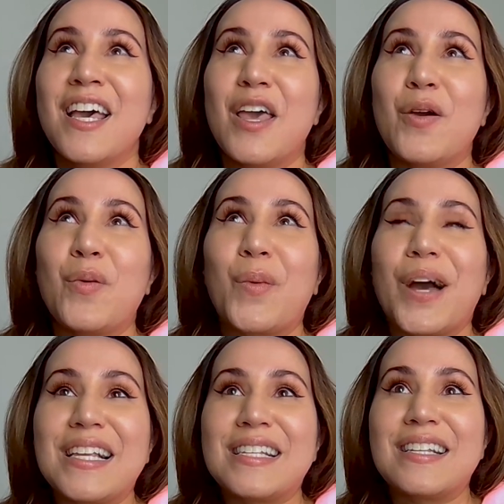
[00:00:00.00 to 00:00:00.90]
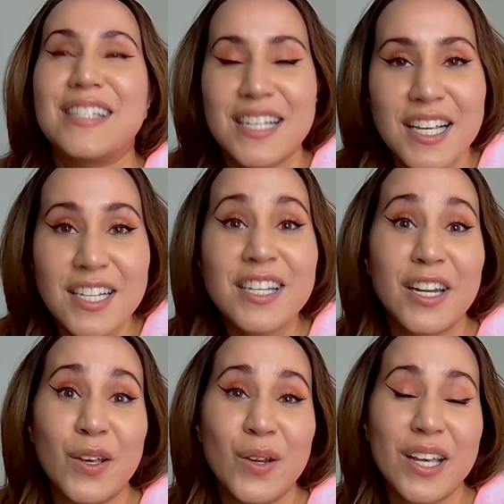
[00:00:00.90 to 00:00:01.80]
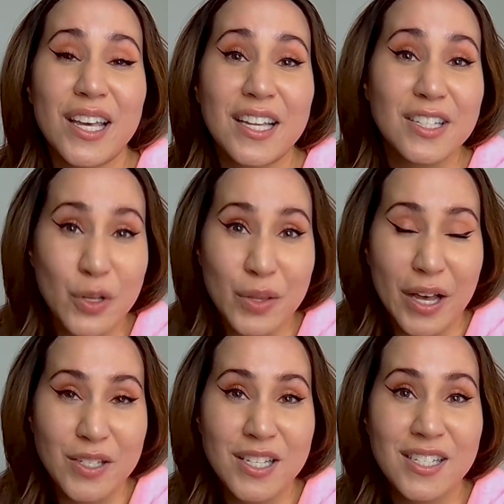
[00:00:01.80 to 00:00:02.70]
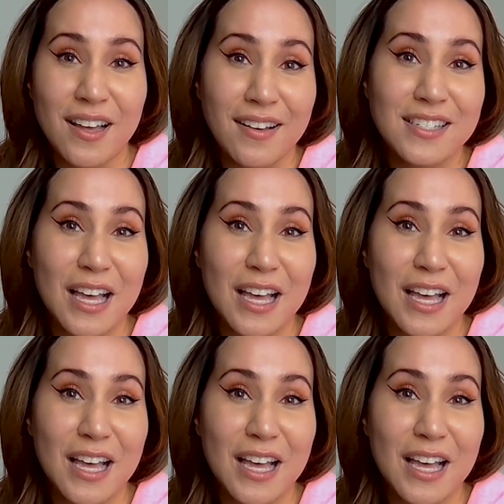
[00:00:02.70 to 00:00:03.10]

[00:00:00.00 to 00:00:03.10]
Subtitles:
It was discontinued in 2006